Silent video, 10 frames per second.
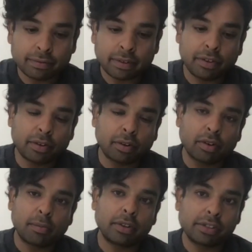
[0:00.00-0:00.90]
when we talk
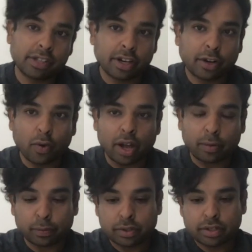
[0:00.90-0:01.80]
about the
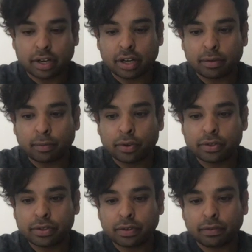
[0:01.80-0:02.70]
requirements, right?
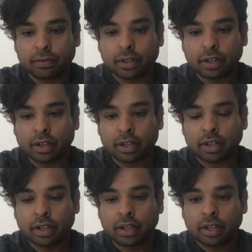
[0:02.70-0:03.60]
Most of the
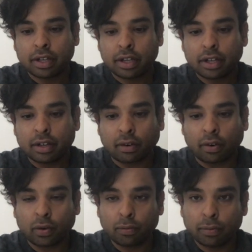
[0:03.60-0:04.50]
uh,
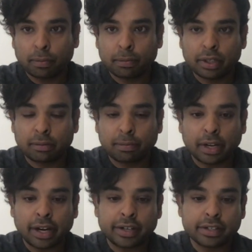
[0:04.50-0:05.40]
automobile
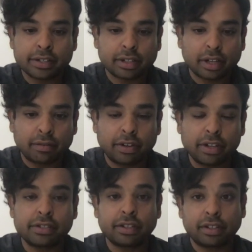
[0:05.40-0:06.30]
players have
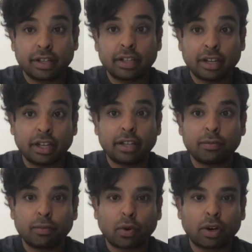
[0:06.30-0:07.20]
recently really
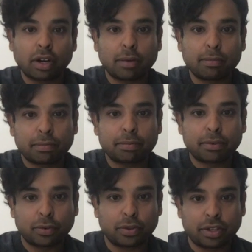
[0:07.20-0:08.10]
woken up
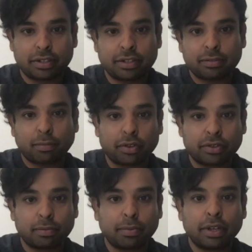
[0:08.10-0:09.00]
to this
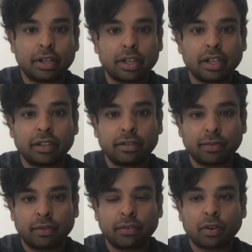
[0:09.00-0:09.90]
possibility
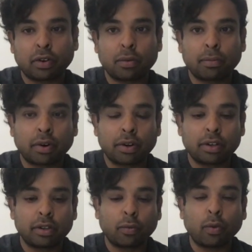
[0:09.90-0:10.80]
when we talk
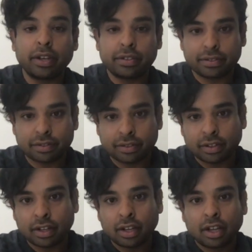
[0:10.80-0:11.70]
about the
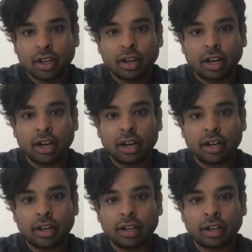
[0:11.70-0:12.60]
voice
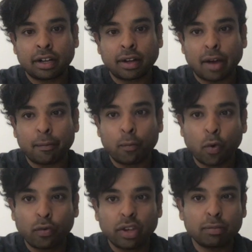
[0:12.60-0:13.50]
and uh,
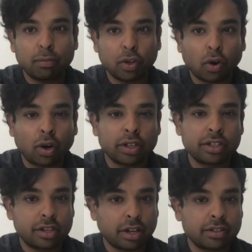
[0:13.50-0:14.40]
moving
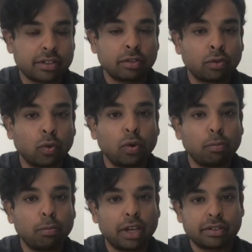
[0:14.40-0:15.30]
beyond just the
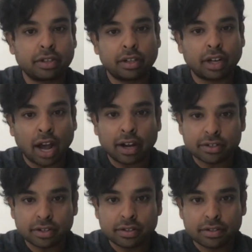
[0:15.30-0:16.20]
rule-based
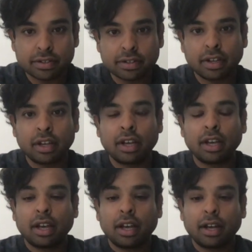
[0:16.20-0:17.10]
interactions.
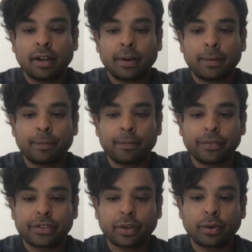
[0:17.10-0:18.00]
Um,
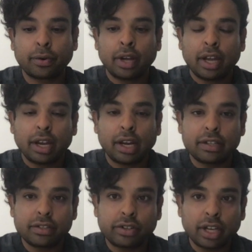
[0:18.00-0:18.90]
so
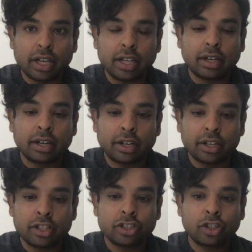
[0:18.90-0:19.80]
it's really
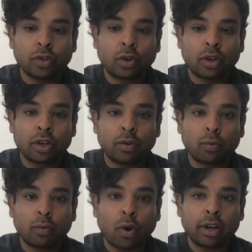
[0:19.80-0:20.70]
contingent
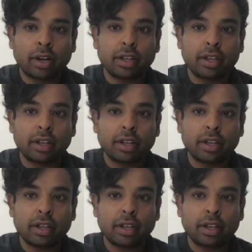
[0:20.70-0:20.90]
on what